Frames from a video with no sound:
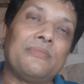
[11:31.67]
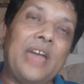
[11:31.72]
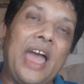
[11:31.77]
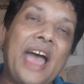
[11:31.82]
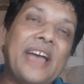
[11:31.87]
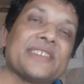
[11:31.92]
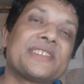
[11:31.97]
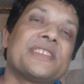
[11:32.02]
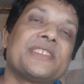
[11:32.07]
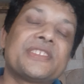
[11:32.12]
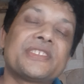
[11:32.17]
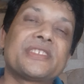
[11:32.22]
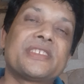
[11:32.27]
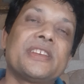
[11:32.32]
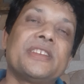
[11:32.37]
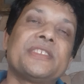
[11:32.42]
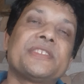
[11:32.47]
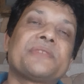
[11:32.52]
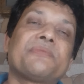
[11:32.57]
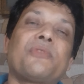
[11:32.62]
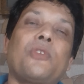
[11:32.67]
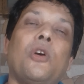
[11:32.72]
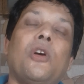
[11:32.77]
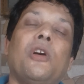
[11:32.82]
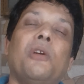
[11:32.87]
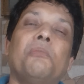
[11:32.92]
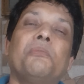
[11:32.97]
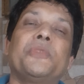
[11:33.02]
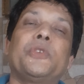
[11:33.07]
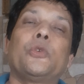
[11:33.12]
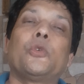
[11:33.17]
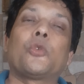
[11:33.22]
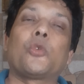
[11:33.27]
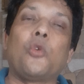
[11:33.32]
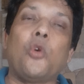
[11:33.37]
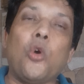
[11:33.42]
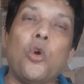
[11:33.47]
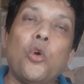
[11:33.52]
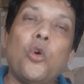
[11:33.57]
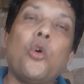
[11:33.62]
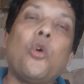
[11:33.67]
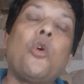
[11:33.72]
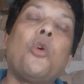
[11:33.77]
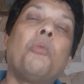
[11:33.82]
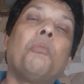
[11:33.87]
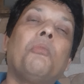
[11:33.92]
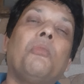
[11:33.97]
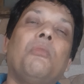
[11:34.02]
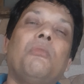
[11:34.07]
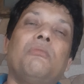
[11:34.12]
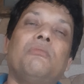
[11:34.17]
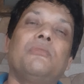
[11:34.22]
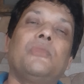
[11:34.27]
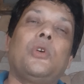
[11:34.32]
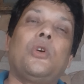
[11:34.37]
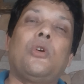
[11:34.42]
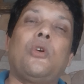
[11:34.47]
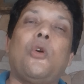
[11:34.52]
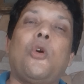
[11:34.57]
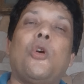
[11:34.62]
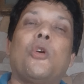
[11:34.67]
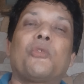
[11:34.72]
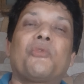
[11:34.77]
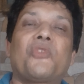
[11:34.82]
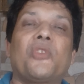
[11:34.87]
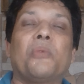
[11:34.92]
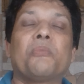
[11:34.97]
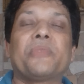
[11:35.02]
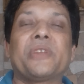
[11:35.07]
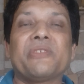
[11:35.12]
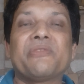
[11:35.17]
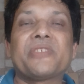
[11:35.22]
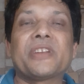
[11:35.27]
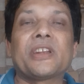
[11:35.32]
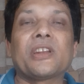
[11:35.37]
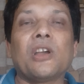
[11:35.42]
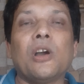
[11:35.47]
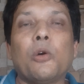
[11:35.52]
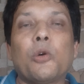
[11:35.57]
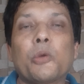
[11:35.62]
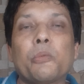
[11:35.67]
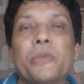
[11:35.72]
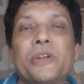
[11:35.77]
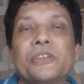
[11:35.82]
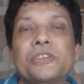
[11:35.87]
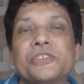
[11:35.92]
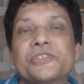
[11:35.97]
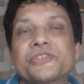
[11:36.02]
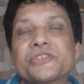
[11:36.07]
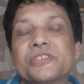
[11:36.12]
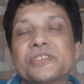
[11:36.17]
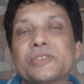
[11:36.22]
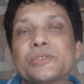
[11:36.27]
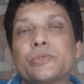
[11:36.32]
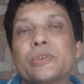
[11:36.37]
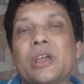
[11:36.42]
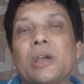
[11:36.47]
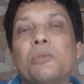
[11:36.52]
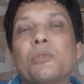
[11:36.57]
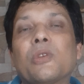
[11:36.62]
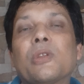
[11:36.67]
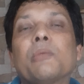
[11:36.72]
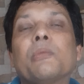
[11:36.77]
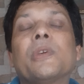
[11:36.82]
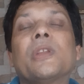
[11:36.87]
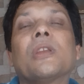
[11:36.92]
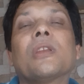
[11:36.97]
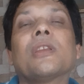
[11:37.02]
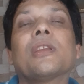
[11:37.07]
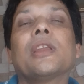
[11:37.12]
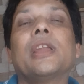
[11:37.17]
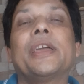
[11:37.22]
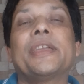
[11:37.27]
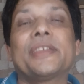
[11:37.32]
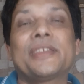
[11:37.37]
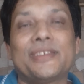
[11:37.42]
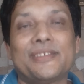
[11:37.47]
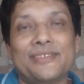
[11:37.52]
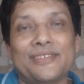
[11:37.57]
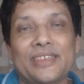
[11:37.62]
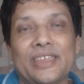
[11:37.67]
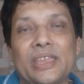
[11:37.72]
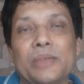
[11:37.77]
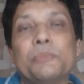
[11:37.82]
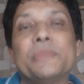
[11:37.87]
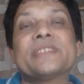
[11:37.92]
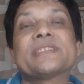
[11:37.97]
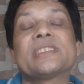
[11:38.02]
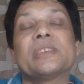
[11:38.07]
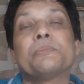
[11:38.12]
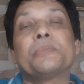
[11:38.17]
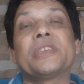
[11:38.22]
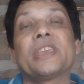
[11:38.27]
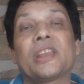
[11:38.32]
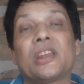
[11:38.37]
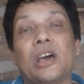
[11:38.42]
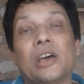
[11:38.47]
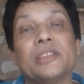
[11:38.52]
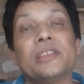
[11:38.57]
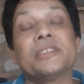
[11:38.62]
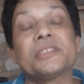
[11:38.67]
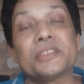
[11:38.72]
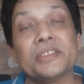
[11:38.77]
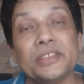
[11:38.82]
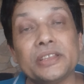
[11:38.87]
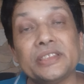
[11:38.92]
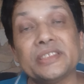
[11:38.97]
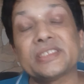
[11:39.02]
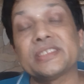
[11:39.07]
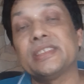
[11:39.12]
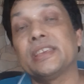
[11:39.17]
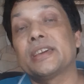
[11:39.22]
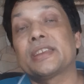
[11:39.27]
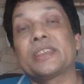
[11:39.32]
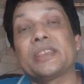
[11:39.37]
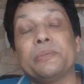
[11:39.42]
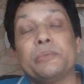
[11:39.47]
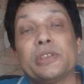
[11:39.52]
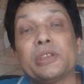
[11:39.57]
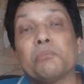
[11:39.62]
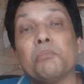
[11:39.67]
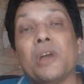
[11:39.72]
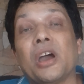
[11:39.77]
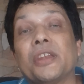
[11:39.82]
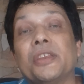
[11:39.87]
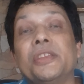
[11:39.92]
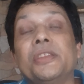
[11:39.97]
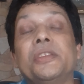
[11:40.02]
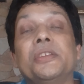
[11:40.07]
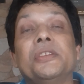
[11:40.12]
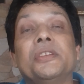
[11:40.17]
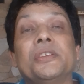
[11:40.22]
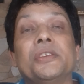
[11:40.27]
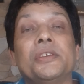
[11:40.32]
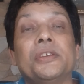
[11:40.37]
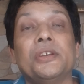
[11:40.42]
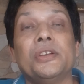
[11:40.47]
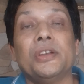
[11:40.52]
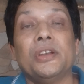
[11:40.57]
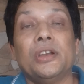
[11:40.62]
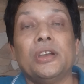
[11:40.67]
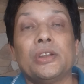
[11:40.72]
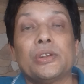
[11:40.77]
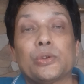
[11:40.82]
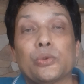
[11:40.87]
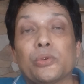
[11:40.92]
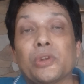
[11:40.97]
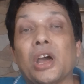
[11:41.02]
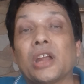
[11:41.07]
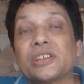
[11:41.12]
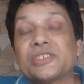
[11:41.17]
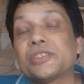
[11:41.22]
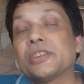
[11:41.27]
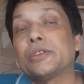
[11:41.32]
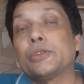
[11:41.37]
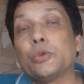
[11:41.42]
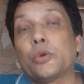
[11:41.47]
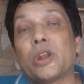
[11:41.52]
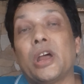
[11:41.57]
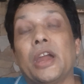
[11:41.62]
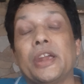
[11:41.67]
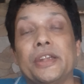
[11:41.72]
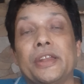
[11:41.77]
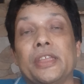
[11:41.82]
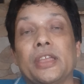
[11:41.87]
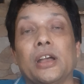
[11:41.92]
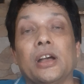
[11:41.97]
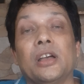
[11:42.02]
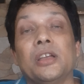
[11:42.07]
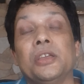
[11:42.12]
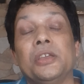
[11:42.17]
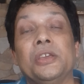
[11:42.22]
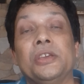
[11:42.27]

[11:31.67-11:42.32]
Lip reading: assistance from your home or from different government institutes available, like MSME and other things. They are giving money to nurture your idea.